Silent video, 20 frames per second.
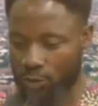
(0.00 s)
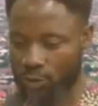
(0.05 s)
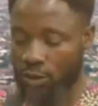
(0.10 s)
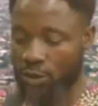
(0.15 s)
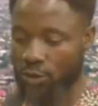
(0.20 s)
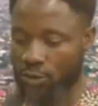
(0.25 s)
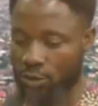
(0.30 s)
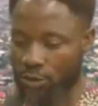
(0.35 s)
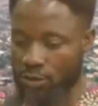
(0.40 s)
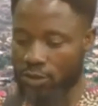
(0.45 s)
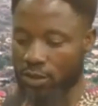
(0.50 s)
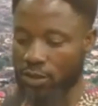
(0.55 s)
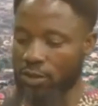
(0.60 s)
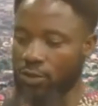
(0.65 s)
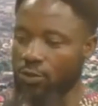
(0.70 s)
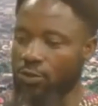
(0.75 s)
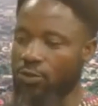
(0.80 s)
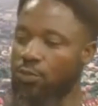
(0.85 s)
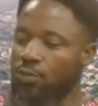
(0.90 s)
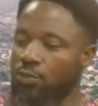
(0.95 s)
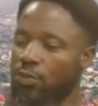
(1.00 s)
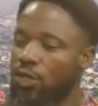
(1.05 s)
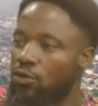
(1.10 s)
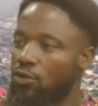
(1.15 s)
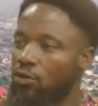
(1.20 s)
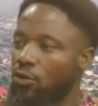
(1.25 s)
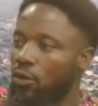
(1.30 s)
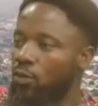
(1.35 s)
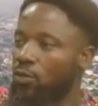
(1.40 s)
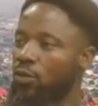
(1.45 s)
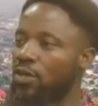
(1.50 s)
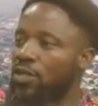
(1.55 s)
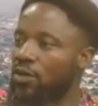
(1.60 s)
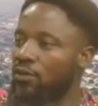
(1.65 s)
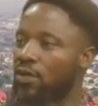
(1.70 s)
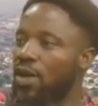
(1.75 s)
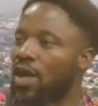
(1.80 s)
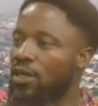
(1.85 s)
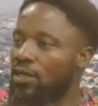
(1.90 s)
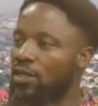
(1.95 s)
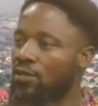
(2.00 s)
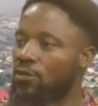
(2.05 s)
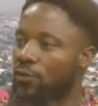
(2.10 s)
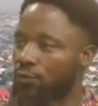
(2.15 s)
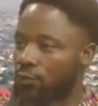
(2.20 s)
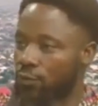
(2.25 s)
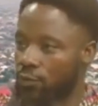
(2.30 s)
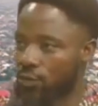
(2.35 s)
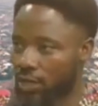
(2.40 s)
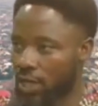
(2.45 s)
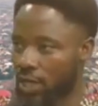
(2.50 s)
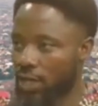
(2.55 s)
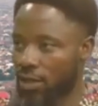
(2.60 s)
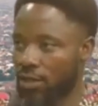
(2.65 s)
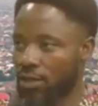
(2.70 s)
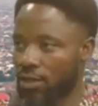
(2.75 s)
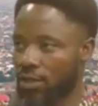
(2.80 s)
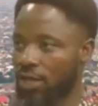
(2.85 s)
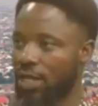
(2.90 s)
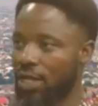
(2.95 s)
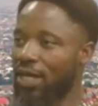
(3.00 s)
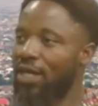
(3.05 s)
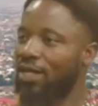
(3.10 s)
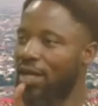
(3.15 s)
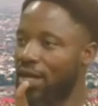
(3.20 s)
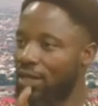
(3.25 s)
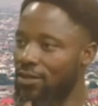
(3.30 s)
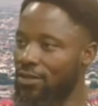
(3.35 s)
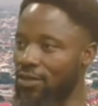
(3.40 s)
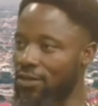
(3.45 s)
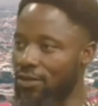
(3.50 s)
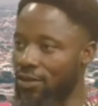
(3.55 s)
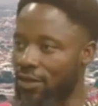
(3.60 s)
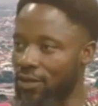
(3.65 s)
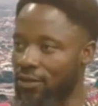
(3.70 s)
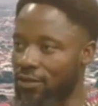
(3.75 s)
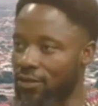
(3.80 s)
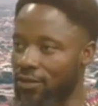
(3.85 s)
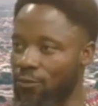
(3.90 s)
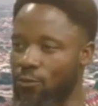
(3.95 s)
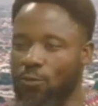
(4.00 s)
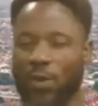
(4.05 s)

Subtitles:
to, just to meet up with the reality of today in Nigeria.